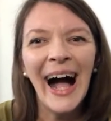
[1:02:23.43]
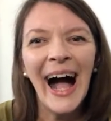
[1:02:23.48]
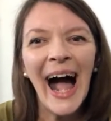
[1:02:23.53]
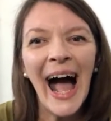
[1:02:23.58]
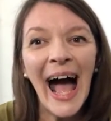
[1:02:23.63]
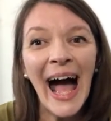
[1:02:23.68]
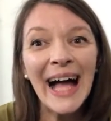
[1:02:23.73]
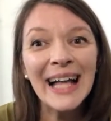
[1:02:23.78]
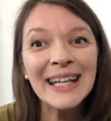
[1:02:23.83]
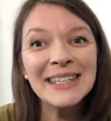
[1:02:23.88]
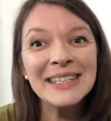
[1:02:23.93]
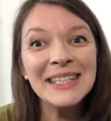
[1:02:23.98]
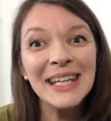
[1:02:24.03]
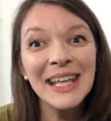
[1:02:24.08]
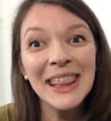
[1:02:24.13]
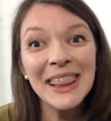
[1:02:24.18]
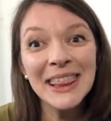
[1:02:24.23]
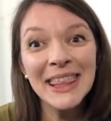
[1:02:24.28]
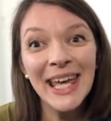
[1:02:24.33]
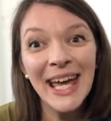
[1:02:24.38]
And
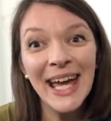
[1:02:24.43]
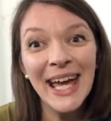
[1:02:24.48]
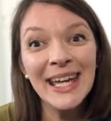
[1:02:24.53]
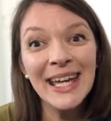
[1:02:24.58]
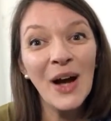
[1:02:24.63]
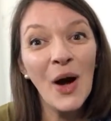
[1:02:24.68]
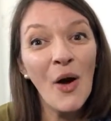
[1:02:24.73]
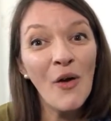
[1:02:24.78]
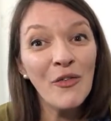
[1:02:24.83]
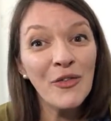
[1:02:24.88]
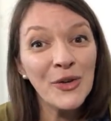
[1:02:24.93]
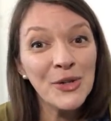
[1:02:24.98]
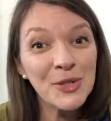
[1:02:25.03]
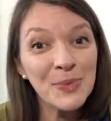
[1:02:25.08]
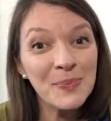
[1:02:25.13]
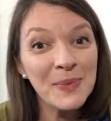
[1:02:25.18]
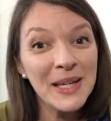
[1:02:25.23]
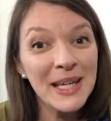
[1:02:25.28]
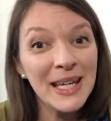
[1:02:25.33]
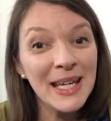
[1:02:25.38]
they offered
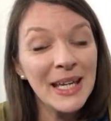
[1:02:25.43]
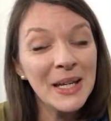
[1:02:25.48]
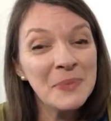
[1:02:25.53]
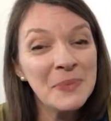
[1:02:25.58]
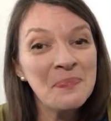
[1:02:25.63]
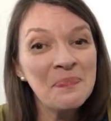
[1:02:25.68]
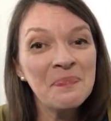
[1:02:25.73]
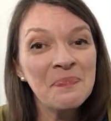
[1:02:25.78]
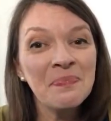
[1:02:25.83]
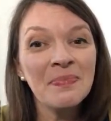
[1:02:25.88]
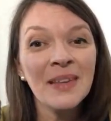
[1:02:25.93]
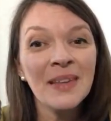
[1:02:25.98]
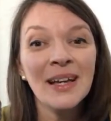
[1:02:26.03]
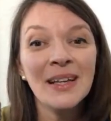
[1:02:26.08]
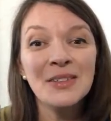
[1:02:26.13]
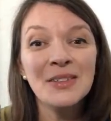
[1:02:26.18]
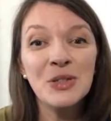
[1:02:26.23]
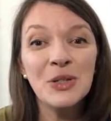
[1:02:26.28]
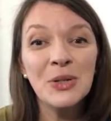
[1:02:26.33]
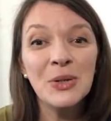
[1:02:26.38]
me
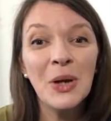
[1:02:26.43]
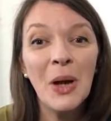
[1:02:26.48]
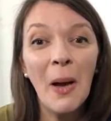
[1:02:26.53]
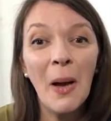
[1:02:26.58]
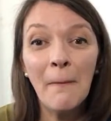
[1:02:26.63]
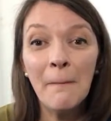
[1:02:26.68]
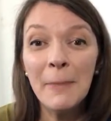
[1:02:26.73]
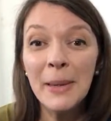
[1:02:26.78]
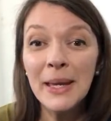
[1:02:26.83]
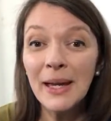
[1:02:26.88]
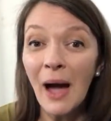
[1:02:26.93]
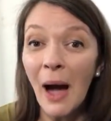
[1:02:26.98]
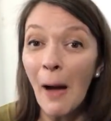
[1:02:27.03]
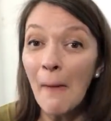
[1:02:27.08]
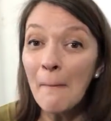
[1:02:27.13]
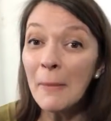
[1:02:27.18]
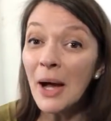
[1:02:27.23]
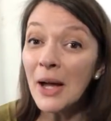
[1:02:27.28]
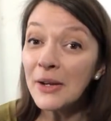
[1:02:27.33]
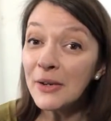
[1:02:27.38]
to
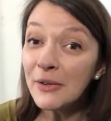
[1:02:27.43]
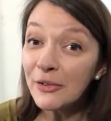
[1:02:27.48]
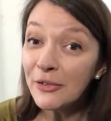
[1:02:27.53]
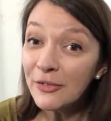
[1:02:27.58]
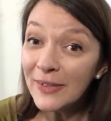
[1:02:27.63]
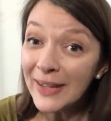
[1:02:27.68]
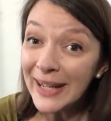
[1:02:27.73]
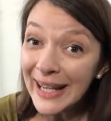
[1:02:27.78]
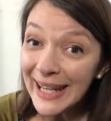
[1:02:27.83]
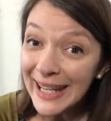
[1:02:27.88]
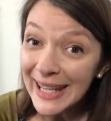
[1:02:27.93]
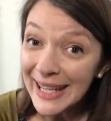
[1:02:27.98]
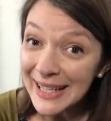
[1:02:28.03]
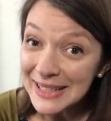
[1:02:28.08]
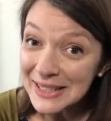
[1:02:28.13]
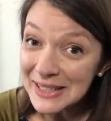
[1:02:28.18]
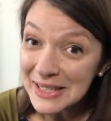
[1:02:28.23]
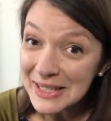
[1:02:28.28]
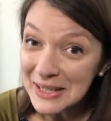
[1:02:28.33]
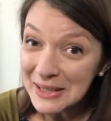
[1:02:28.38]
become an
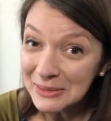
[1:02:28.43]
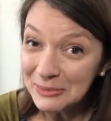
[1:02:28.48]
affiliate.